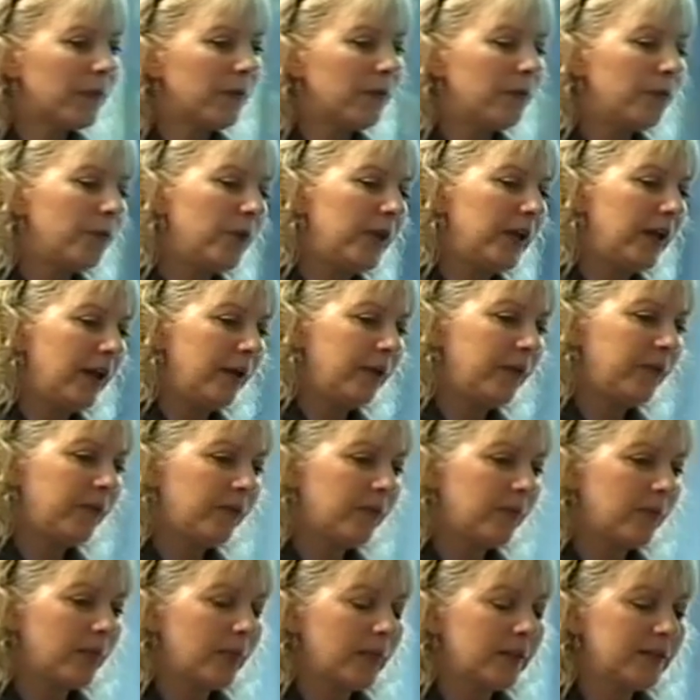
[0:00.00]
when I was
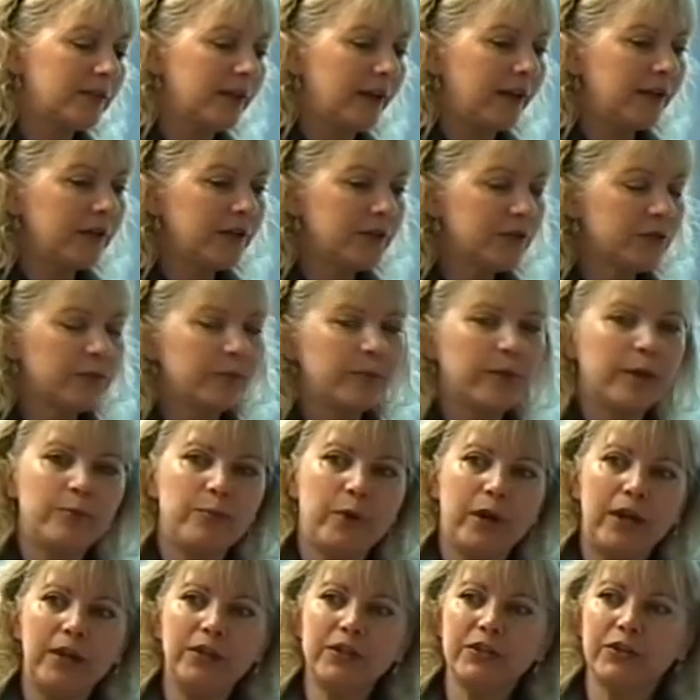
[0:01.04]
diagnosed with my
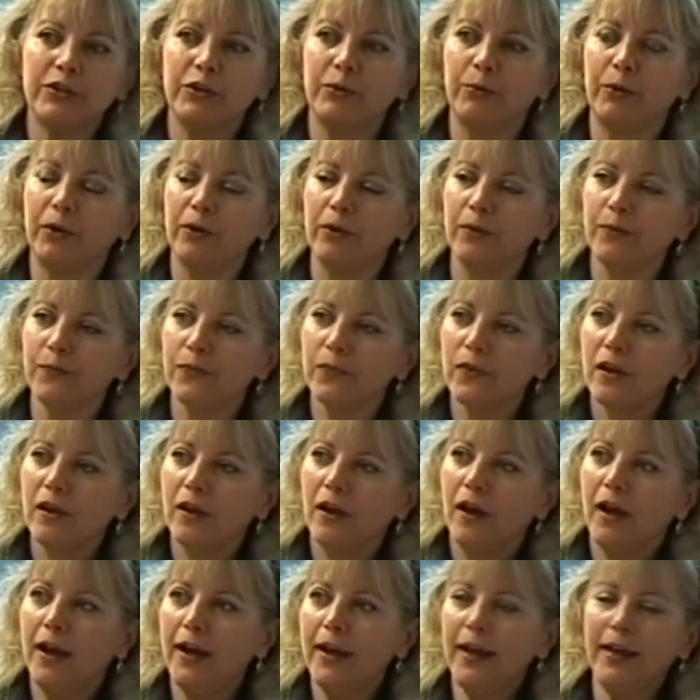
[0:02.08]
brain tumor,
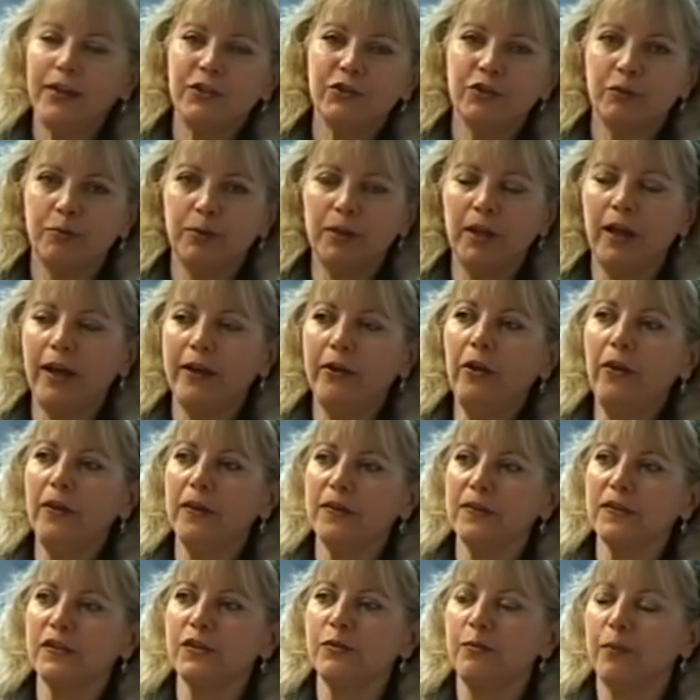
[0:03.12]
I had to apply all
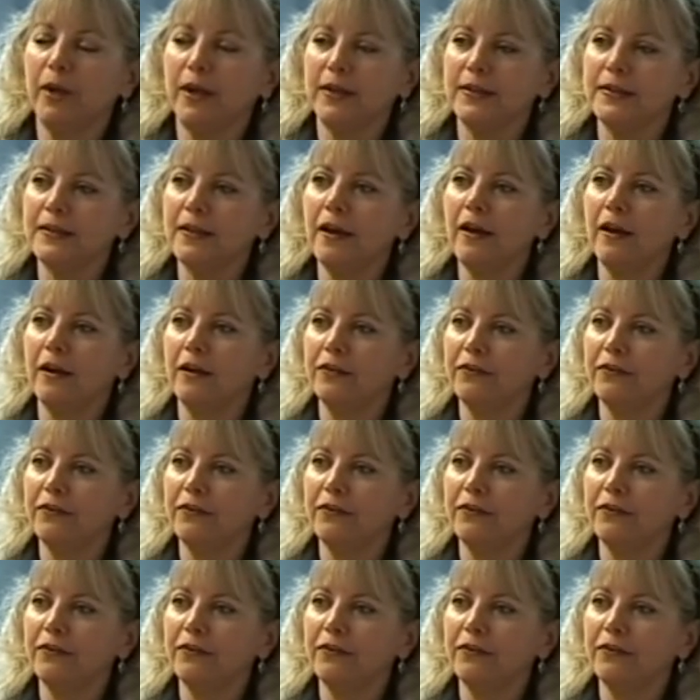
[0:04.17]
this to myself.